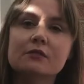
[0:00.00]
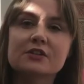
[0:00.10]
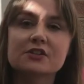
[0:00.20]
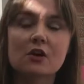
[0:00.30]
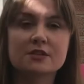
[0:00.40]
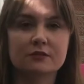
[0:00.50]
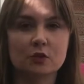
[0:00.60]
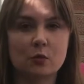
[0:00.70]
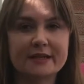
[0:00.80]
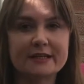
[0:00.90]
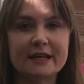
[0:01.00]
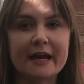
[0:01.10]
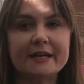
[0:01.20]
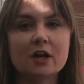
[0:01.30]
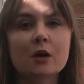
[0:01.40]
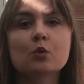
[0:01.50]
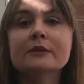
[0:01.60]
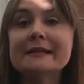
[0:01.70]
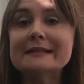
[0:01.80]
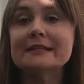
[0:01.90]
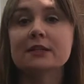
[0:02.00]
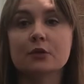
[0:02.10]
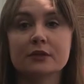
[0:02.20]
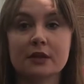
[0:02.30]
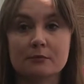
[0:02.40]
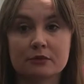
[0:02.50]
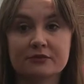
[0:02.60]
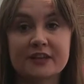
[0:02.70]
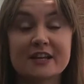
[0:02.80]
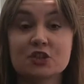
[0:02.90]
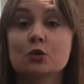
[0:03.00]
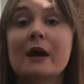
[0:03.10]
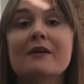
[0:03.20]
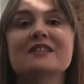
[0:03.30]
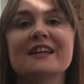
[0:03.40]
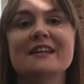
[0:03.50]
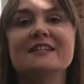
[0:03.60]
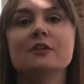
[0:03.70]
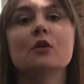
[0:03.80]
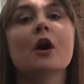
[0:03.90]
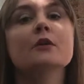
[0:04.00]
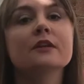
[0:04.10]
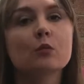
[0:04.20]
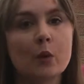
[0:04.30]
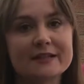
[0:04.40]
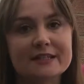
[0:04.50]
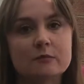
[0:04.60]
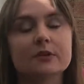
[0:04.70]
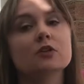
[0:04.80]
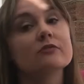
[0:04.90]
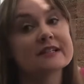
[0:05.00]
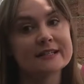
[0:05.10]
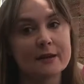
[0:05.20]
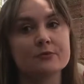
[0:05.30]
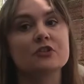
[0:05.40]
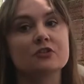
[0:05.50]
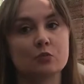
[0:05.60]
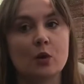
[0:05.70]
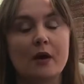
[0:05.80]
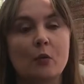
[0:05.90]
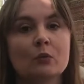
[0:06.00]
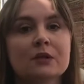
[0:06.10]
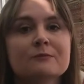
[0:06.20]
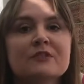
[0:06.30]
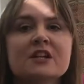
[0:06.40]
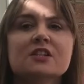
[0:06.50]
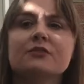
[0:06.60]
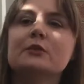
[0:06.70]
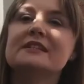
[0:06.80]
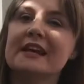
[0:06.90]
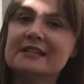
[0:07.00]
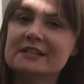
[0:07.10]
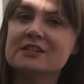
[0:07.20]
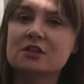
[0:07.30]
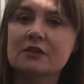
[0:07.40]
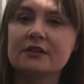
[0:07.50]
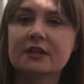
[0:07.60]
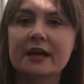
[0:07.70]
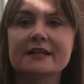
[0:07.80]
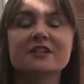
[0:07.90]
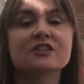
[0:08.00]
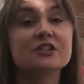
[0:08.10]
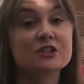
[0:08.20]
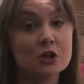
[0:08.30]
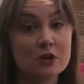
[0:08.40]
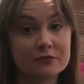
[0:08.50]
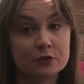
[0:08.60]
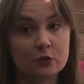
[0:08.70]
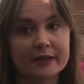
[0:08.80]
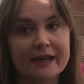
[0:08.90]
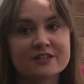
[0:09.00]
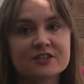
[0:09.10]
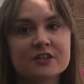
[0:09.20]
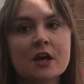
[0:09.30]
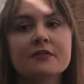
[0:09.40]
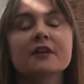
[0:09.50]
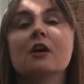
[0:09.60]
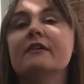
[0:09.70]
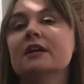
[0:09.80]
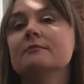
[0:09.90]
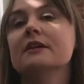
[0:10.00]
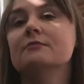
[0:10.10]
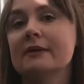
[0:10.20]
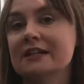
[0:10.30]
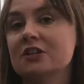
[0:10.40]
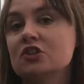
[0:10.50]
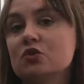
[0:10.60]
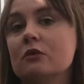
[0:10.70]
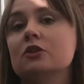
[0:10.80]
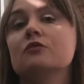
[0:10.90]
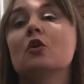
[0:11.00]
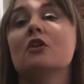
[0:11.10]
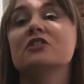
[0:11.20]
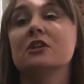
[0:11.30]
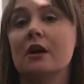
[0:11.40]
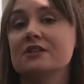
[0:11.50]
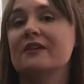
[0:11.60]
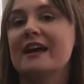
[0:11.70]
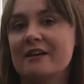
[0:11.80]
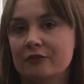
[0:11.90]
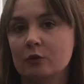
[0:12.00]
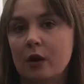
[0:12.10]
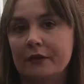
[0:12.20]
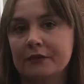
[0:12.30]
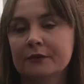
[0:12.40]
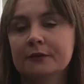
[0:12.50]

on the size of your wedding cake, I will need to know the number of guests you'll have attending, not only the wedding, but your reception as well. So if you intend to serve the cake as dessert for your guests, then I recommend making sure that you've got a slice for everyone.